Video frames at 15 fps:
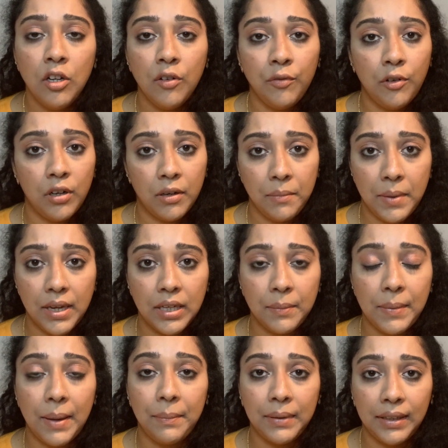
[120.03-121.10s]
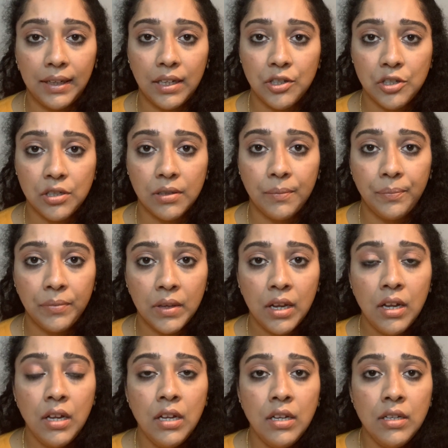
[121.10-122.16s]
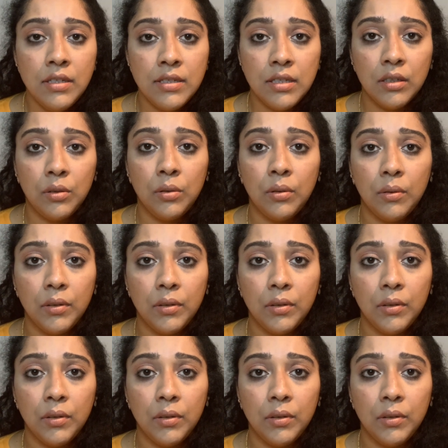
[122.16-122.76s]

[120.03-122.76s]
for a makeup application. So